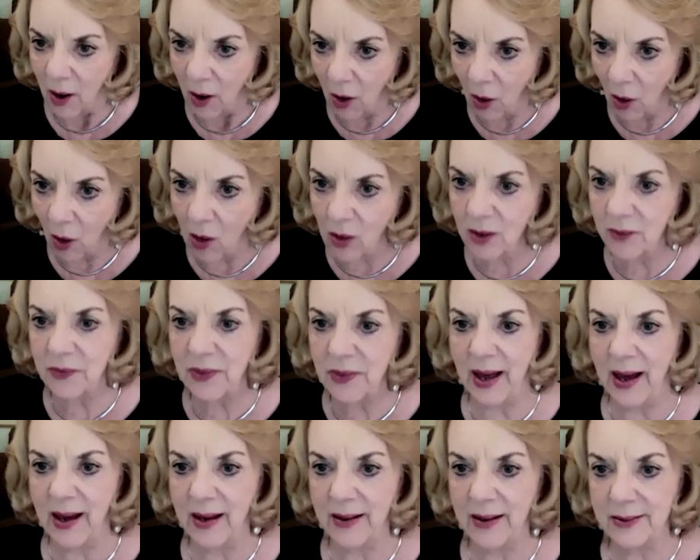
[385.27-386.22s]
all of
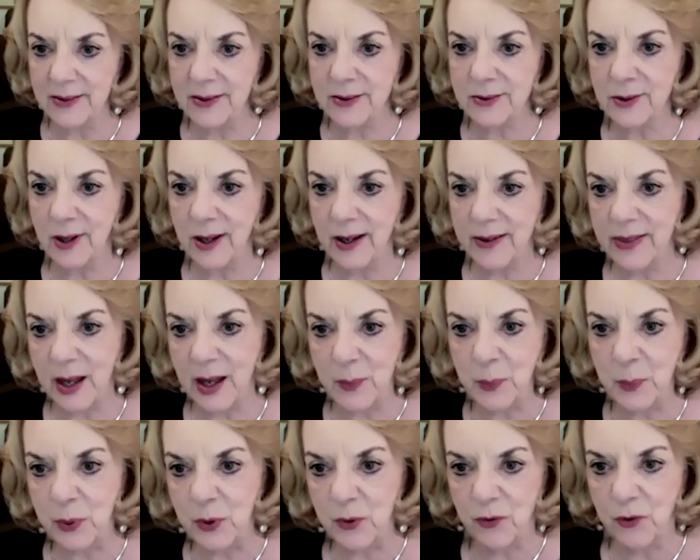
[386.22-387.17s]
that is like
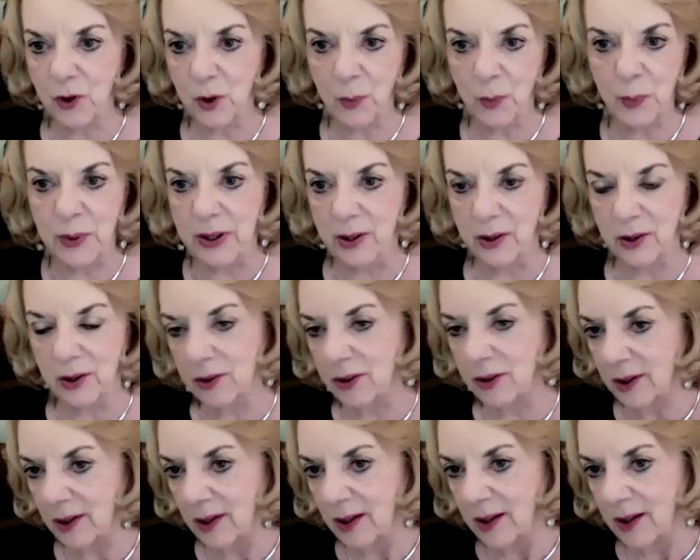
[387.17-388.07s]
that proverbial,